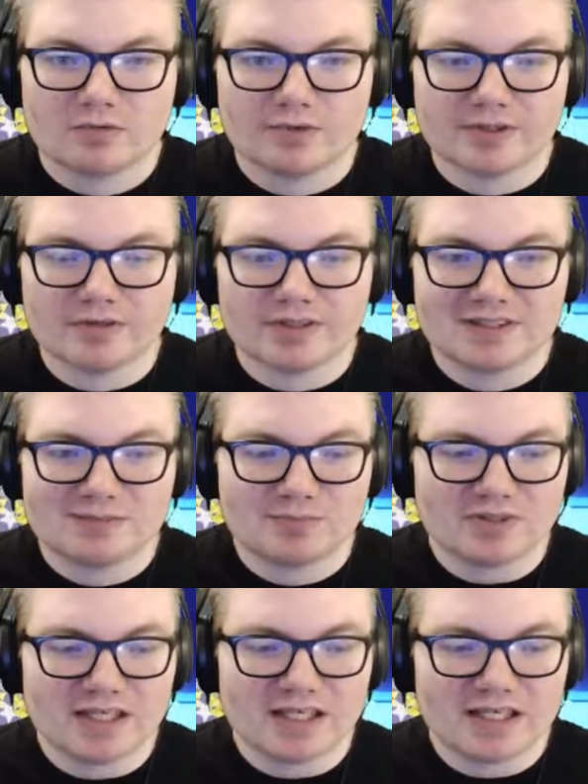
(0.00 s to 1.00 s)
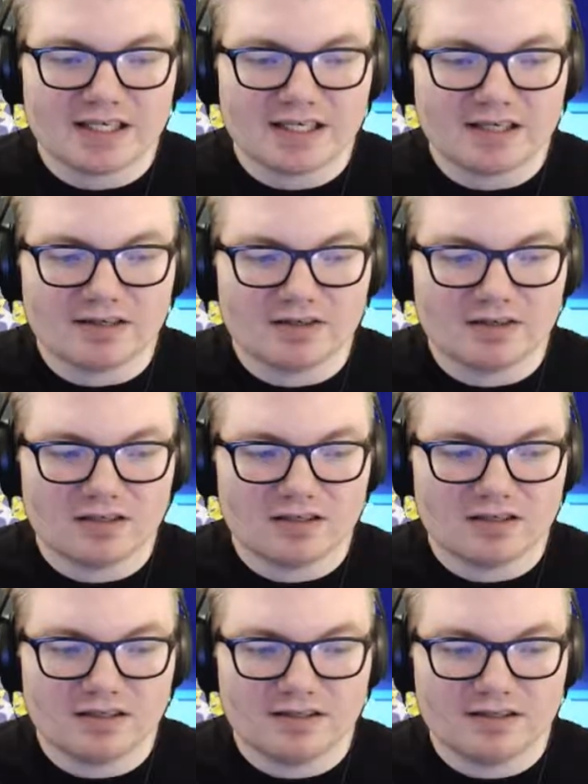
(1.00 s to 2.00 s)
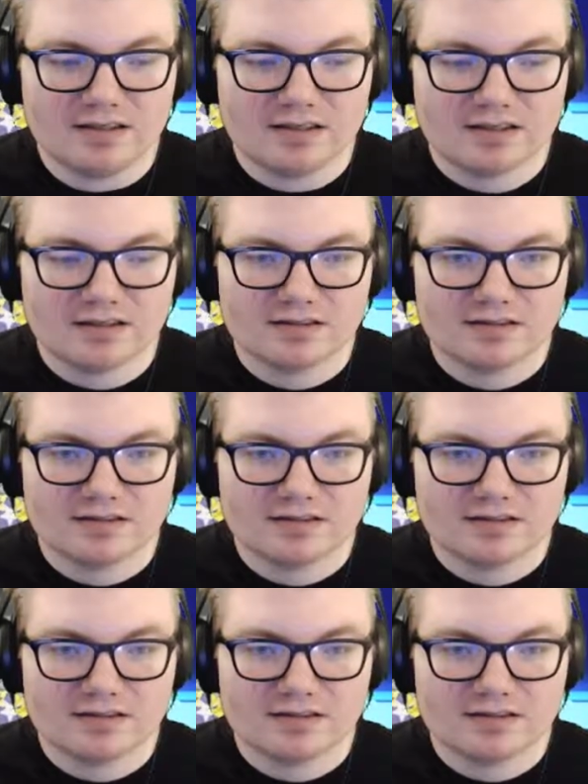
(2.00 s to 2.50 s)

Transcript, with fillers: We're going to play on